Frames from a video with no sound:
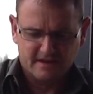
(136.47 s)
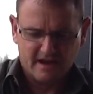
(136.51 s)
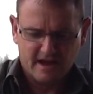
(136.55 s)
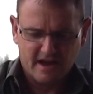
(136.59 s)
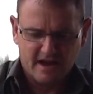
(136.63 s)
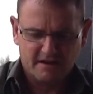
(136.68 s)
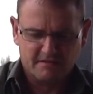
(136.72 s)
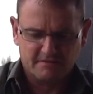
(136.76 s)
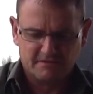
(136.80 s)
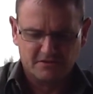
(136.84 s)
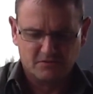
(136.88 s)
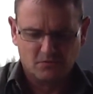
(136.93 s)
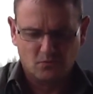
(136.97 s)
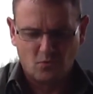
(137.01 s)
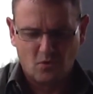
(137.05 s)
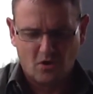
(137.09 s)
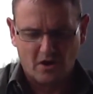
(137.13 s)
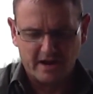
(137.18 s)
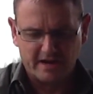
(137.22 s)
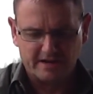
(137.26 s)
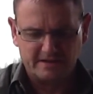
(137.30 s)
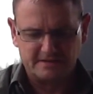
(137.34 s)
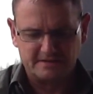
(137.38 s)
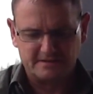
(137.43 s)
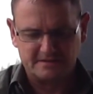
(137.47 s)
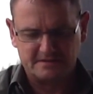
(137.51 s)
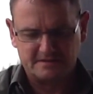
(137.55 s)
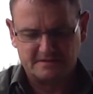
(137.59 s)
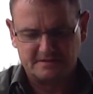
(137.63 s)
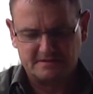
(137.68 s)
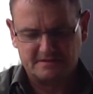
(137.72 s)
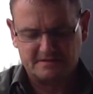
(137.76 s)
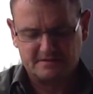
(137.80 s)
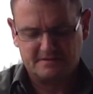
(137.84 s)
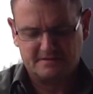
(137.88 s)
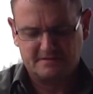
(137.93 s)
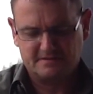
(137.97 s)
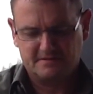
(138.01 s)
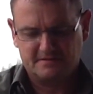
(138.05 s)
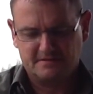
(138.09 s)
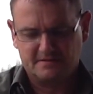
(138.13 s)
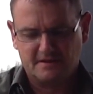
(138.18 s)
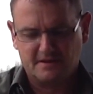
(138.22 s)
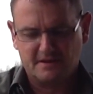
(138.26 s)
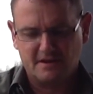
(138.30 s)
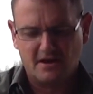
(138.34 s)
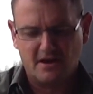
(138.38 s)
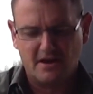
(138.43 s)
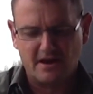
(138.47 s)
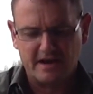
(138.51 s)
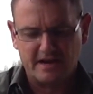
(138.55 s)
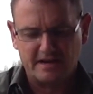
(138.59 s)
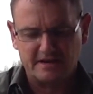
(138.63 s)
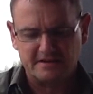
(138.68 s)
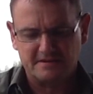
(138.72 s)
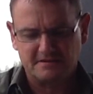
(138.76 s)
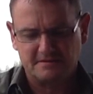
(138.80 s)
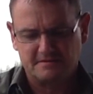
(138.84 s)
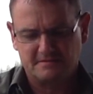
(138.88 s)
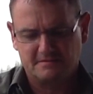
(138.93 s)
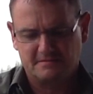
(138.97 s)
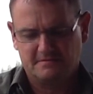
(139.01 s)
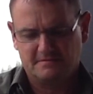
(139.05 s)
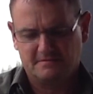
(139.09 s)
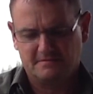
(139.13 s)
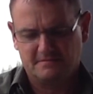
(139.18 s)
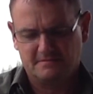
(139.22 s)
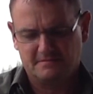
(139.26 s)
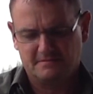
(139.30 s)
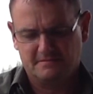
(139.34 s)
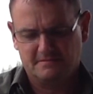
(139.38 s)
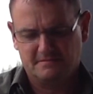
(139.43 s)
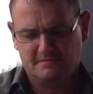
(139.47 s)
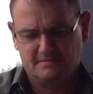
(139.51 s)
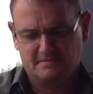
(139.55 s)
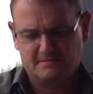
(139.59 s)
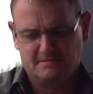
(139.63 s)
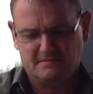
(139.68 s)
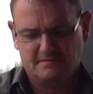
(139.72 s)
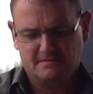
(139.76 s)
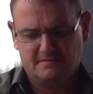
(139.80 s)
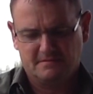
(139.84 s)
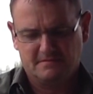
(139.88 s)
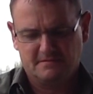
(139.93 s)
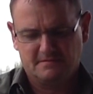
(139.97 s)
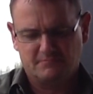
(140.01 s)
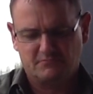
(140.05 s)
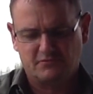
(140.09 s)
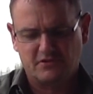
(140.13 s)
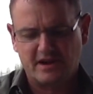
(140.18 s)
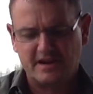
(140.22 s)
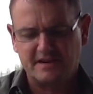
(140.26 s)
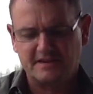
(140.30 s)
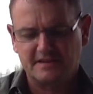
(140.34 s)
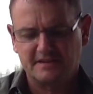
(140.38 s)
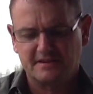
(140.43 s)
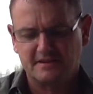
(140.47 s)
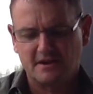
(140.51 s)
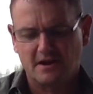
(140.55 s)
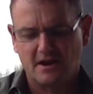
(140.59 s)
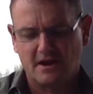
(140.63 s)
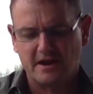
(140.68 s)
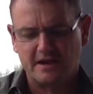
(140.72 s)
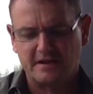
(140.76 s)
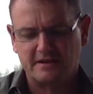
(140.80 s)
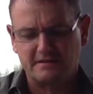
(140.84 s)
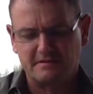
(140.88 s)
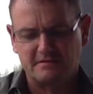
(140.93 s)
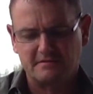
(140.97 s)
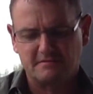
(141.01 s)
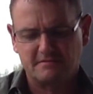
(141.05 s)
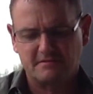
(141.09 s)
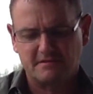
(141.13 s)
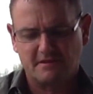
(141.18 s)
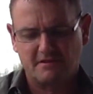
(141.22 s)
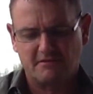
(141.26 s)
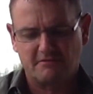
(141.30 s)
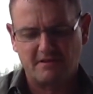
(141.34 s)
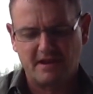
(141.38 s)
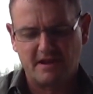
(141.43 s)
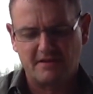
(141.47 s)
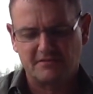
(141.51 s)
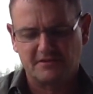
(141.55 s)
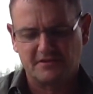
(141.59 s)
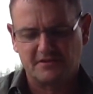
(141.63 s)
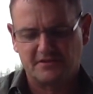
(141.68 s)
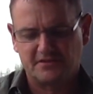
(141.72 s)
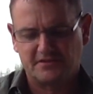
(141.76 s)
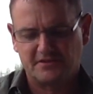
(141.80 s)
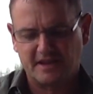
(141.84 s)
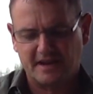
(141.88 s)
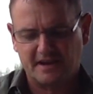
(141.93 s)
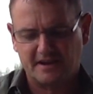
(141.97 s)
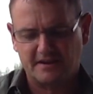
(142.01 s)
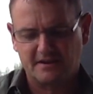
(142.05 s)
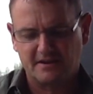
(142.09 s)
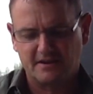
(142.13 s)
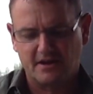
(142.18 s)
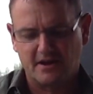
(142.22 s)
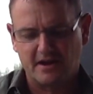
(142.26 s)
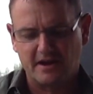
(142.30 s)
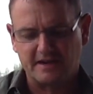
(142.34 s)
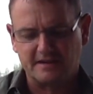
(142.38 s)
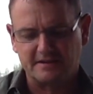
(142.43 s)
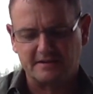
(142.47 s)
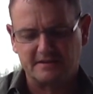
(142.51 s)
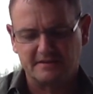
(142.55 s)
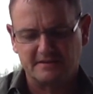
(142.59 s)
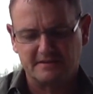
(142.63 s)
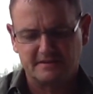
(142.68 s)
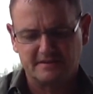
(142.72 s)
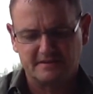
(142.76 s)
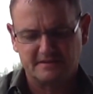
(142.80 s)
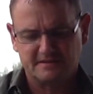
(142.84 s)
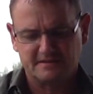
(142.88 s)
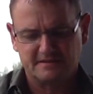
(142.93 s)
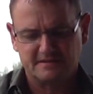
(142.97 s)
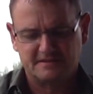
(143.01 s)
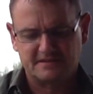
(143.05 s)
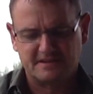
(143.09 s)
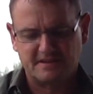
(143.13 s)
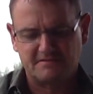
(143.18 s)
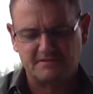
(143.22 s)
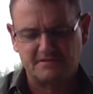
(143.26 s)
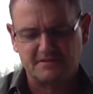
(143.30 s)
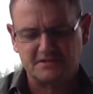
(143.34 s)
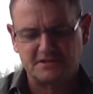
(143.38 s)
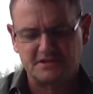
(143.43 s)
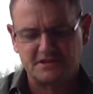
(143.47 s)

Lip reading: and I'm going to wind the line, braided line, around the thick line 7